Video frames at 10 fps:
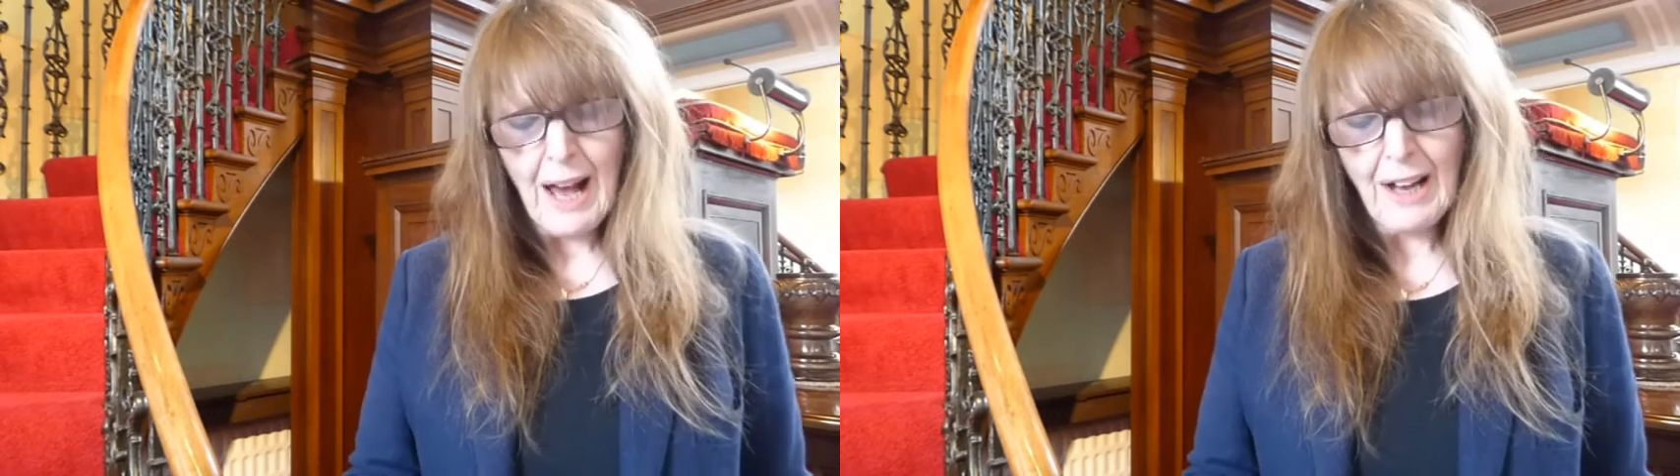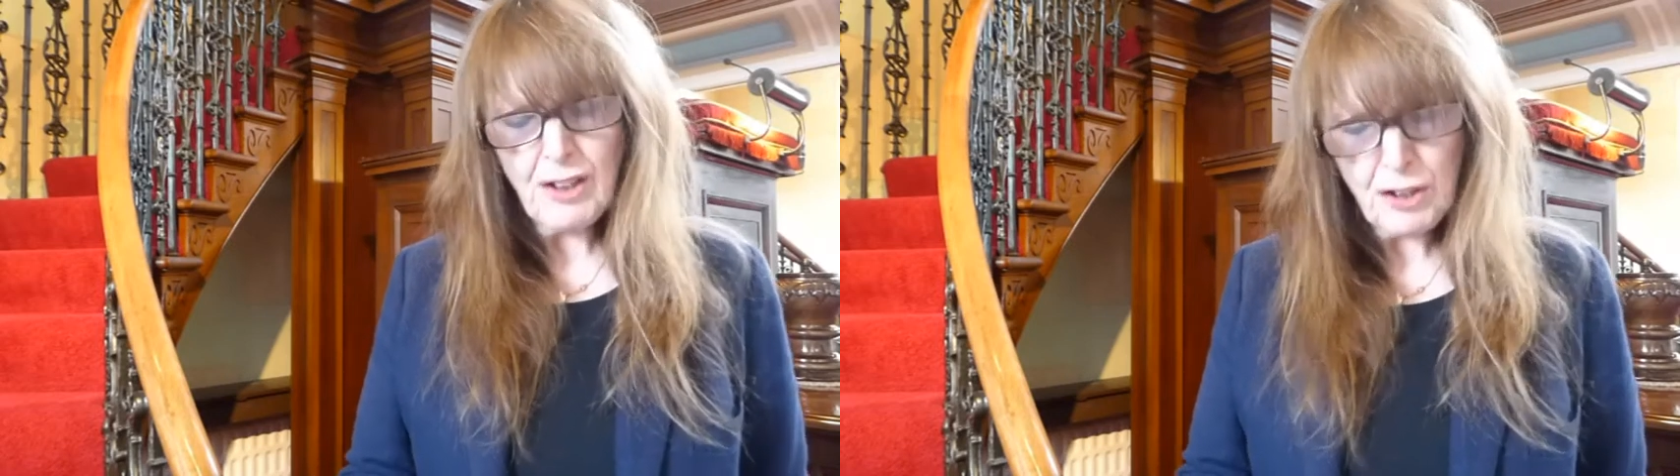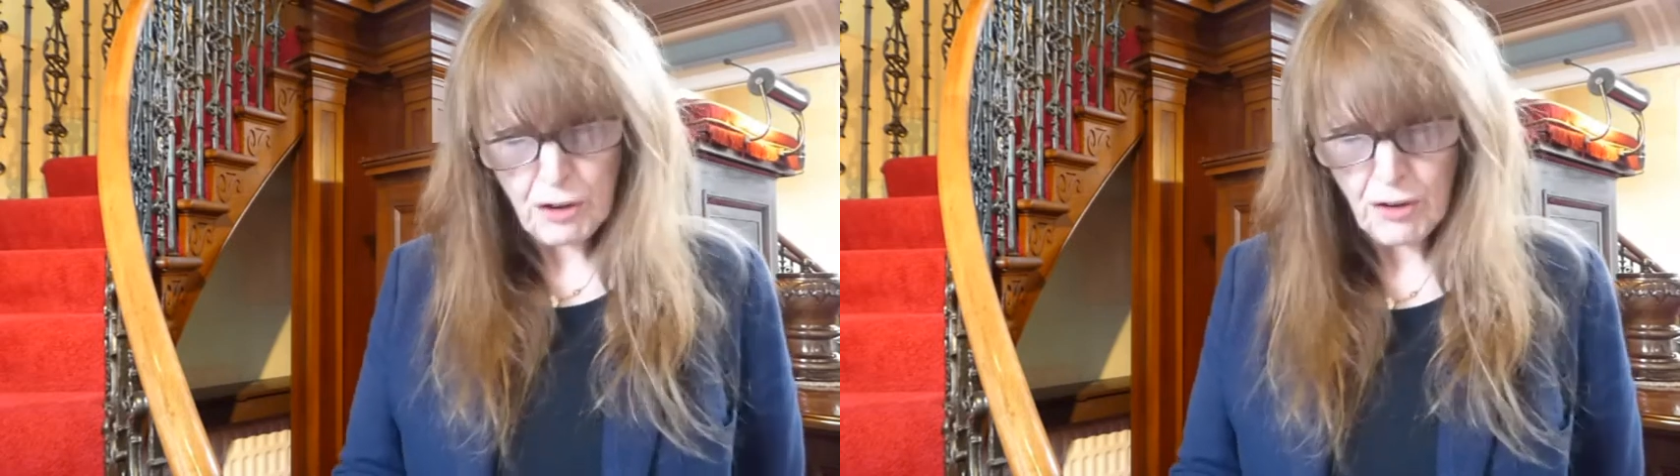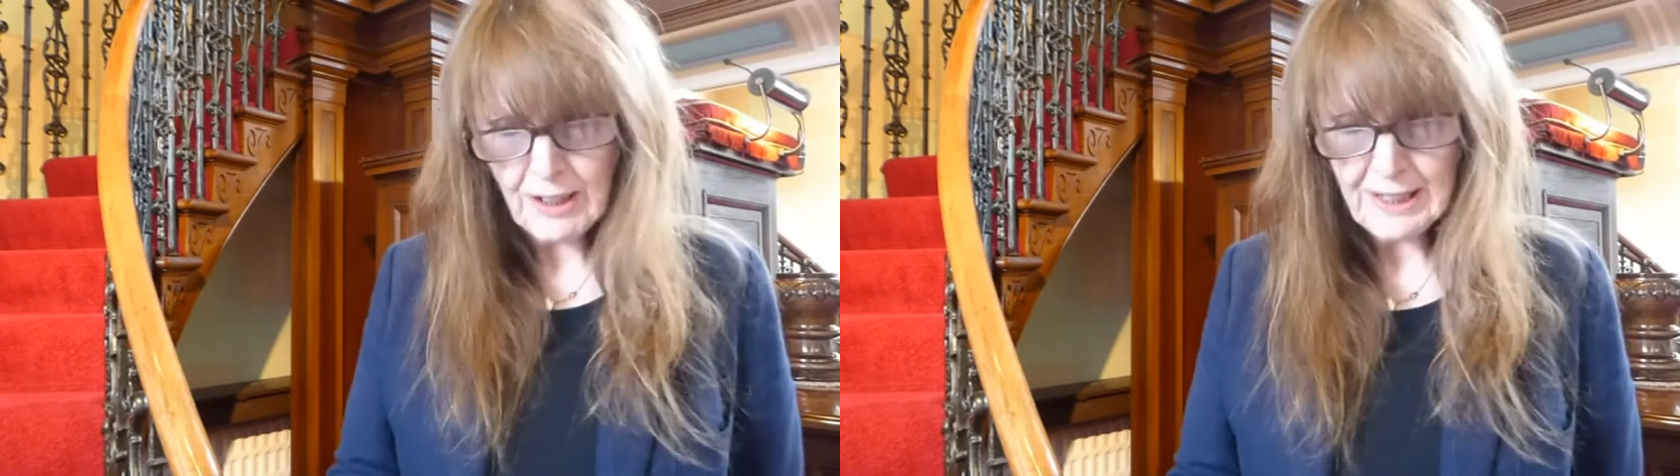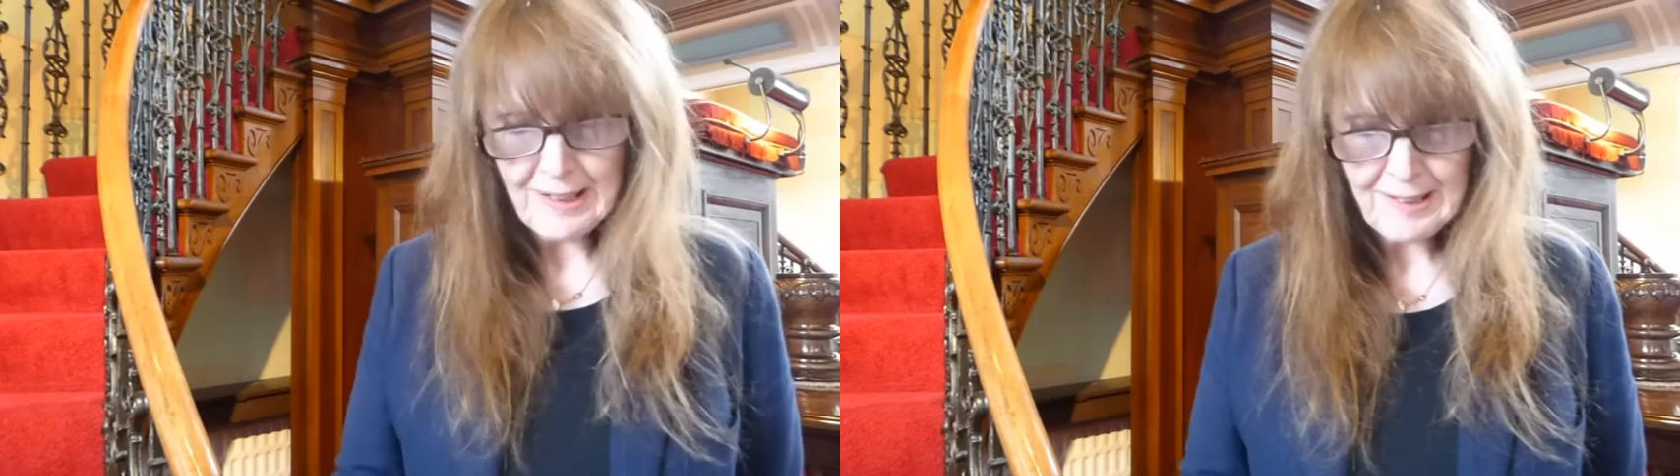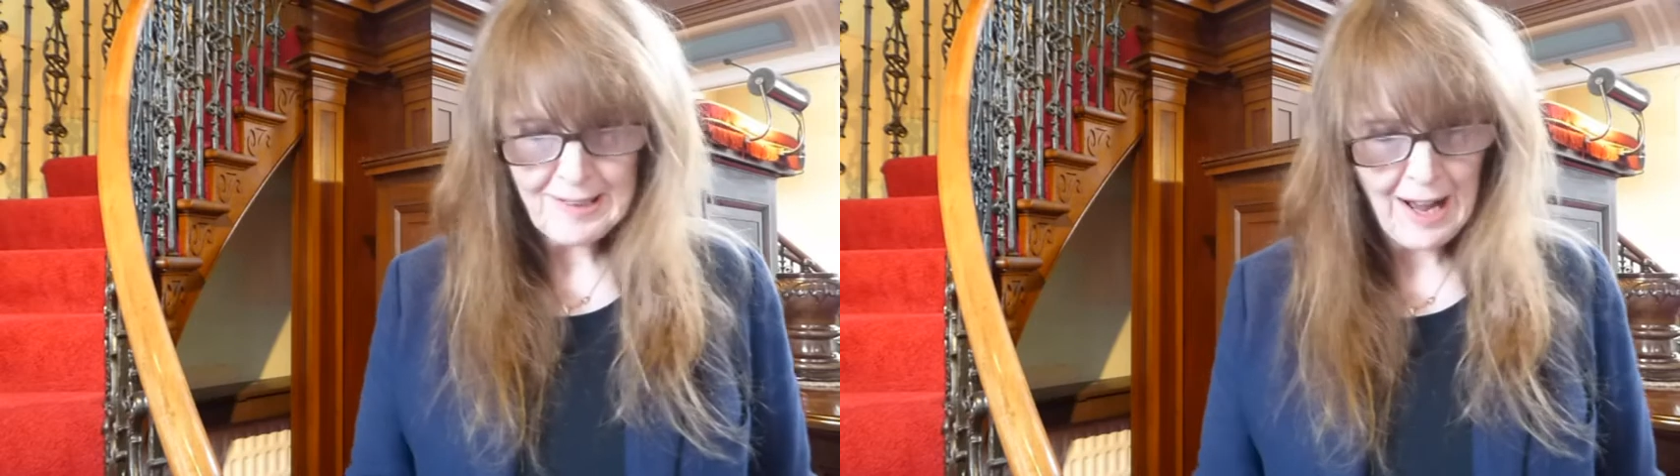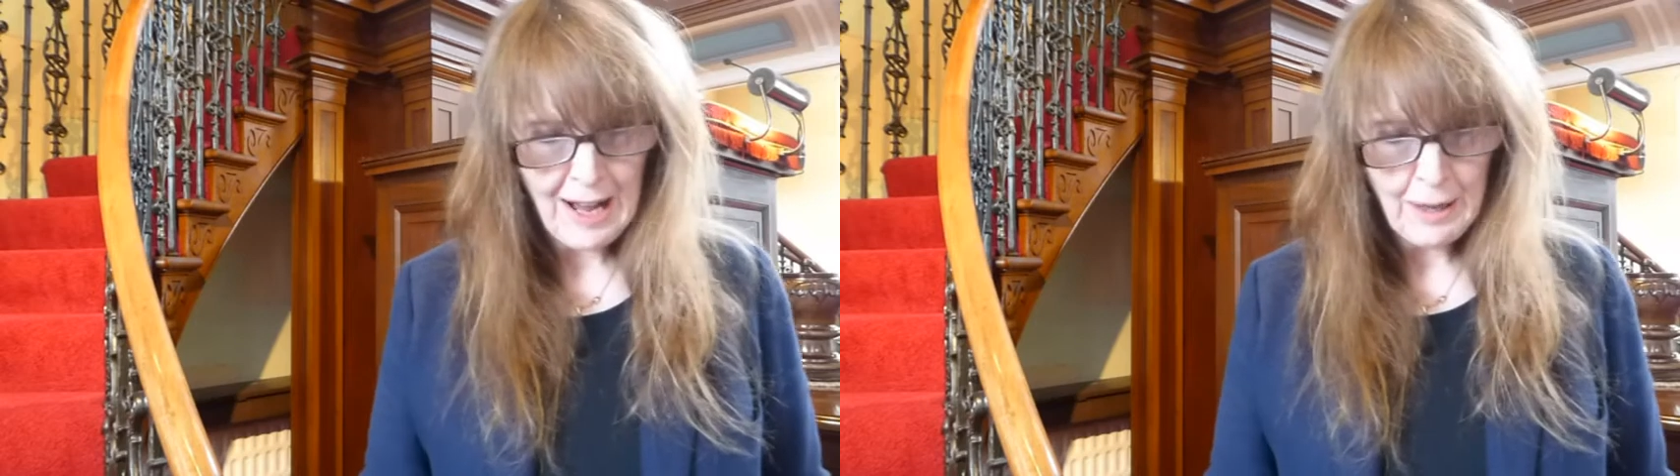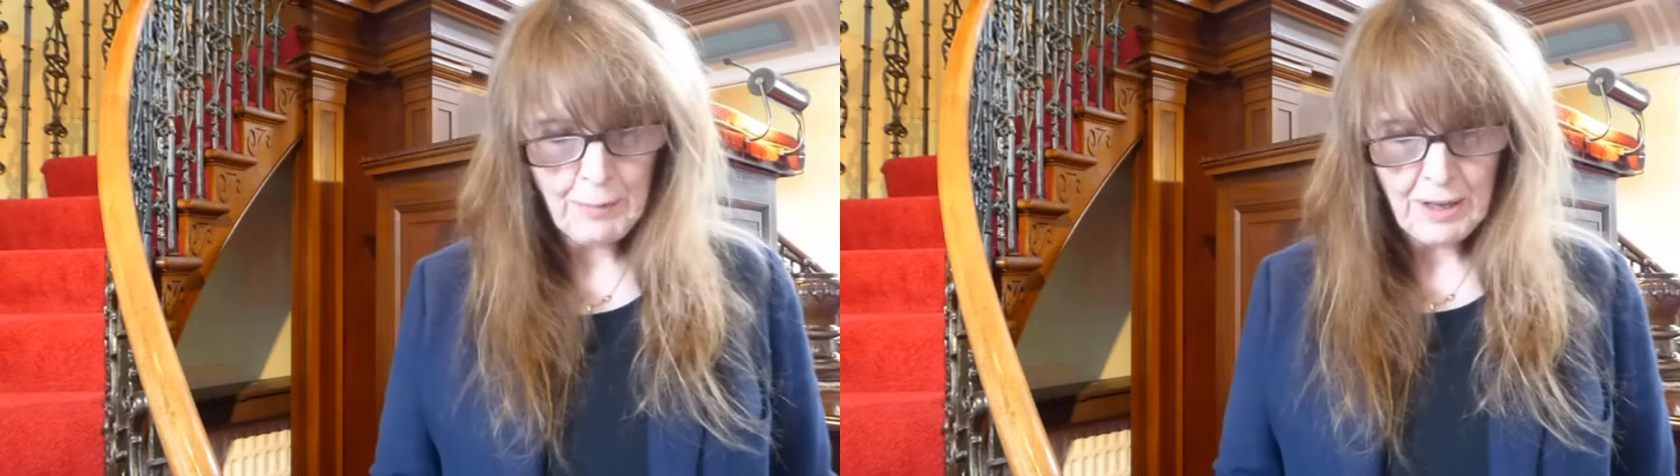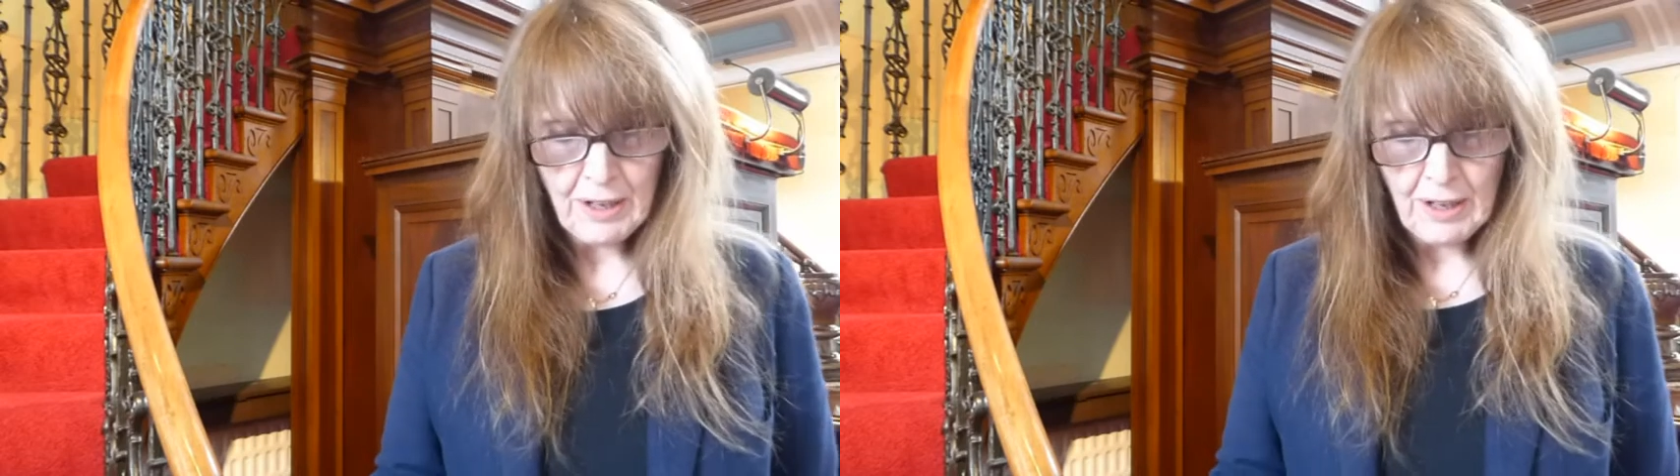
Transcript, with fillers: And during this time,